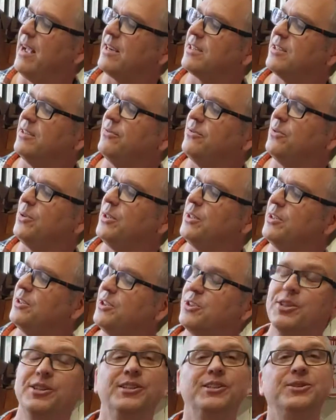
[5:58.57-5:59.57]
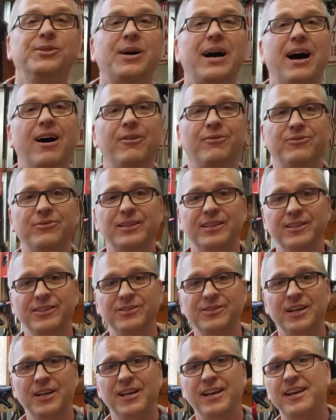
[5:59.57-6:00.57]
Actually, Voyager Canoe
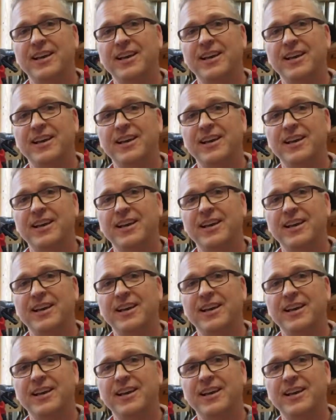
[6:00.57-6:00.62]
Outfitters.